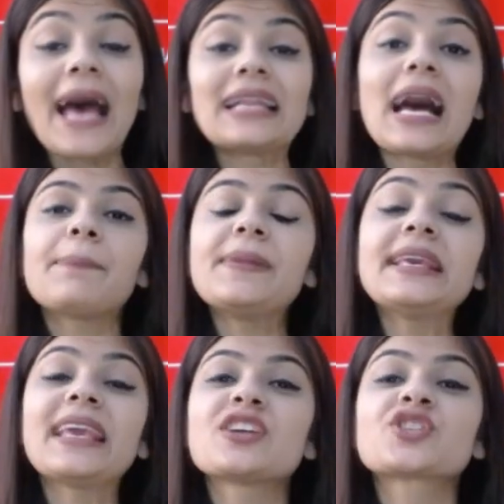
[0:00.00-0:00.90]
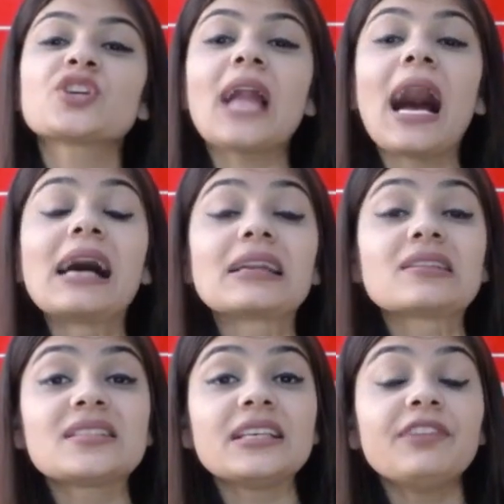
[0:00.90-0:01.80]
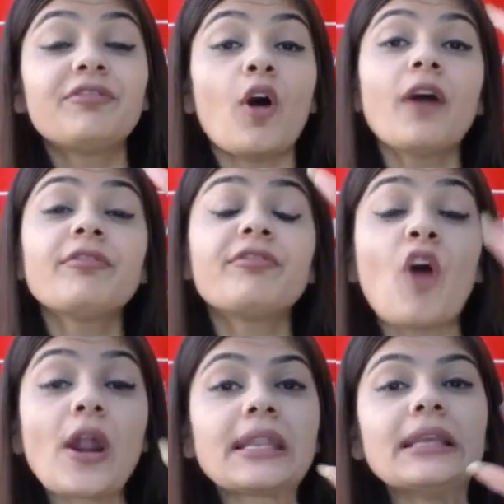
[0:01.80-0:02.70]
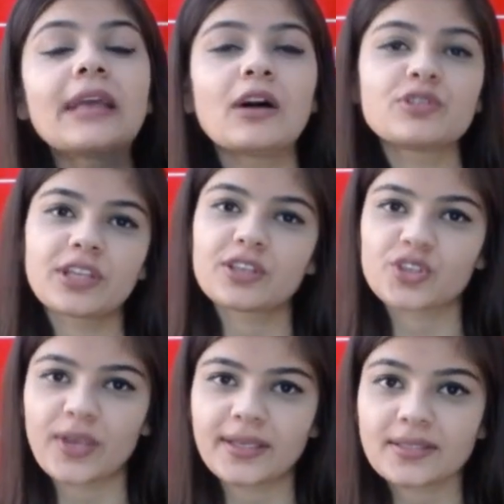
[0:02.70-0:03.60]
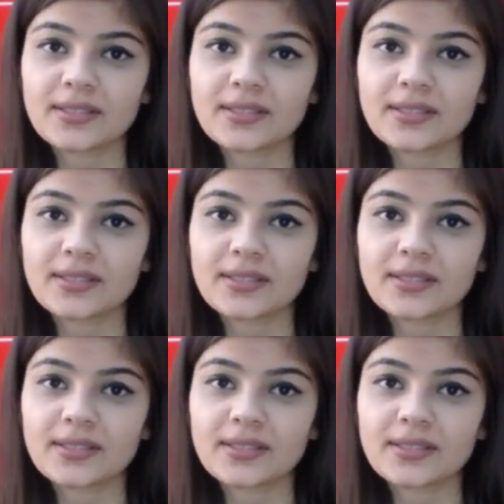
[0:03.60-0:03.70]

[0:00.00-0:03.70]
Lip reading: and application are received for 40,000 shares.